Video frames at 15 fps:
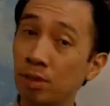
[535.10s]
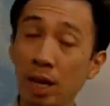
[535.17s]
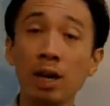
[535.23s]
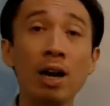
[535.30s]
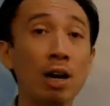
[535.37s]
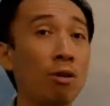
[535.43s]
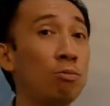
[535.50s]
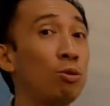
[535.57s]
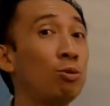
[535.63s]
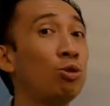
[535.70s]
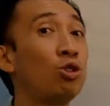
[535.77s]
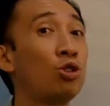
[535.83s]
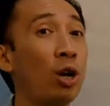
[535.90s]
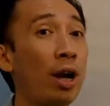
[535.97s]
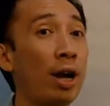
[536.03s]
they help you to
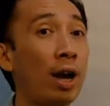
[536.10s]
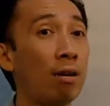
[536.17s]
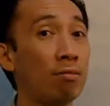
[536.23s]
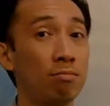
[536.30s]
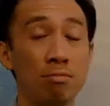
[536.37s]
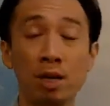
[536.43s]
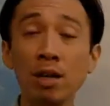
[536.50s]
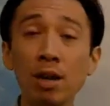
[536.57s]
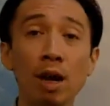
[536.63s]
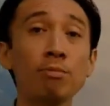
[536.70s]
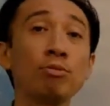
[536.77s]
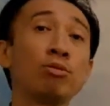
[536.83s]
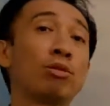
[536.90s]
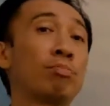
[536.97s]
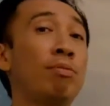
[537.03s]
share out. They help
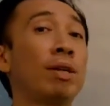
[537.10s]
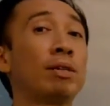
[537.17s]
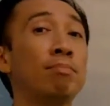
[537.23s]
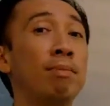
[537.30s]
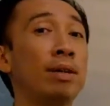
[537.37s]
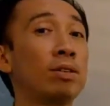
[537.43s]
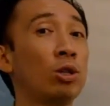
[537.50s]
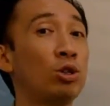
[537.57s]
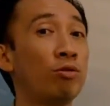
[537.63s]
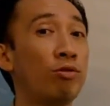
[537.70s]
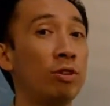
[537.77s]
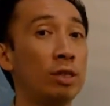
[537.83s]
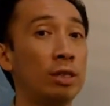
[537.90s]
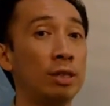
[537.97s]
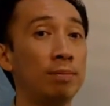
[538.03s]
you to spread the message
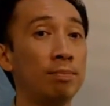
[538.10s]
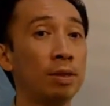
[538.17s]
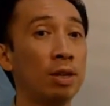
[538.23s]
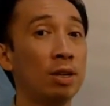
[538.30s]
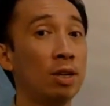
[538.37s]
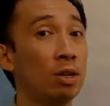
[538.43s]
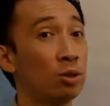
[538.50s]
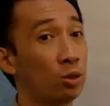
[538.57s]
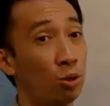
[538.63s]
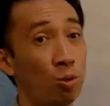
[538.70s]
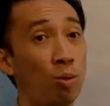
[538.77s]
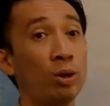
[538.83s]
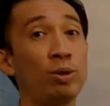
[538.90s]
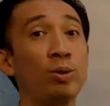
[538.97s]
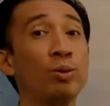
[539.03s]
further. So
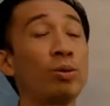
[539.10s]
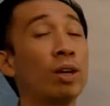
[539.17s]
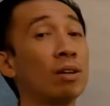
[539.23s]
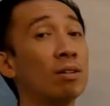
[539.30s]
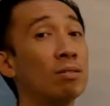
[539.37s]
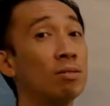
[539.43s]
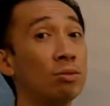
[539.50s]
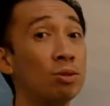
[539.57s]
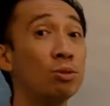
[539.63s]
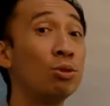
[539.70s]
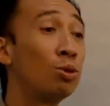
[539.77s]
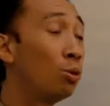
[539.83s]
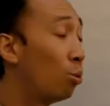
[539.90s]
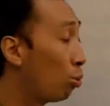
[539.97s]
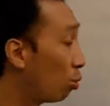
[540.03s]
what do you think? Do
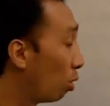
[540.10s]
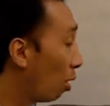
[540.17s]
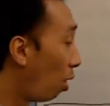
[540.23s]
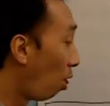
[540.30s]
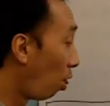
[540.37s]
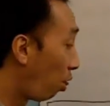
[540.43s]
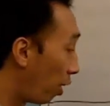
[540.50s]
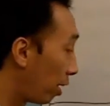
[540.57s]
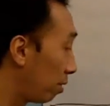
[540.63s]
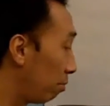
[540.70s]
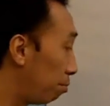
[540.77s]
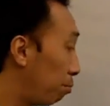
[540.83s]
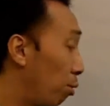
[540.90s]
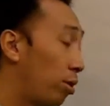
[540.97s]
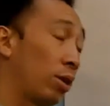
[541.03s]
you
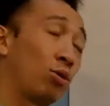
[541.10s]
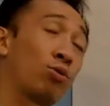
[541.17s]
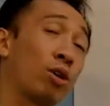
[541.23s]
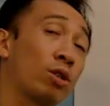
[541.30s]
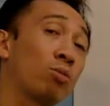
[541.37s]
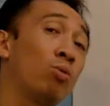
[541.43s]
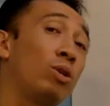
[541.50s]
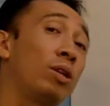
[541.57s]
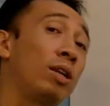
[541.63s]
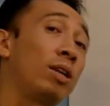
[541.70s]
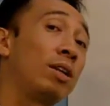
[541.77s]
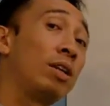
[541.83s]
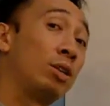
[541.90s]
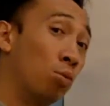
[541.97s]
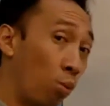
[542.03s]
think building a trustworthy
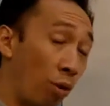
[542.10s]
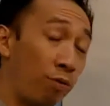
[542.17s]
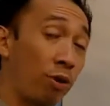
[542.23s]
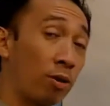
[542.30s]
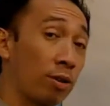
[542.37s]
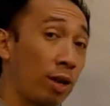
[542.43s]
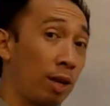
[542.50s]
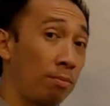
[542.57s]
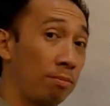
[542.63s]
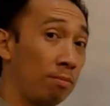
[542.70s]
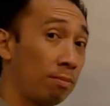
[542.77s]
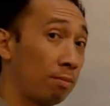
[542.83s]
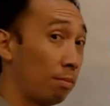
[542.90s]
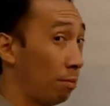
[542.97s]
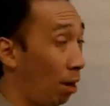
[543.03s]
is worth your time?
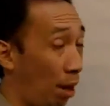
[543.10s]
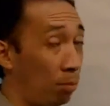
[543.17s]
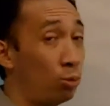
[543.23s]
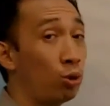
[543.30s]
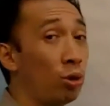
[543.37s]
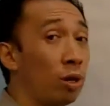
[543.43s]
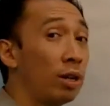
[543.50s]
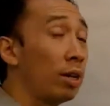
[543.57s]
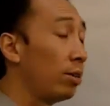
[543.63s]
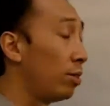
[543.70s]
I'm sure it